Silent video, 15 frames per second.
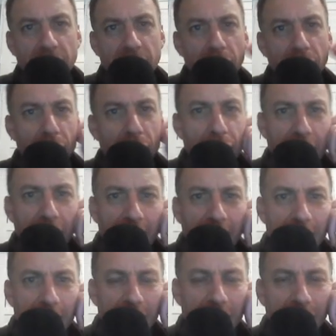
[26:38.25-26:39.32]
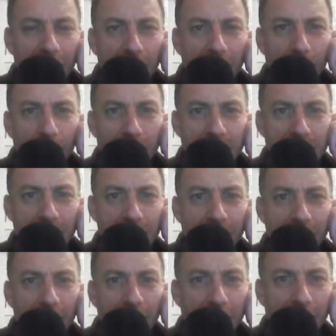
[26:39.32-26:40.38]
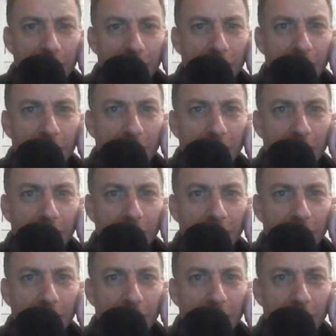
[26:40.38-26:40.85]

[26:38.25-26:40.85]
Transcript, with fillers: think that there was the front hook.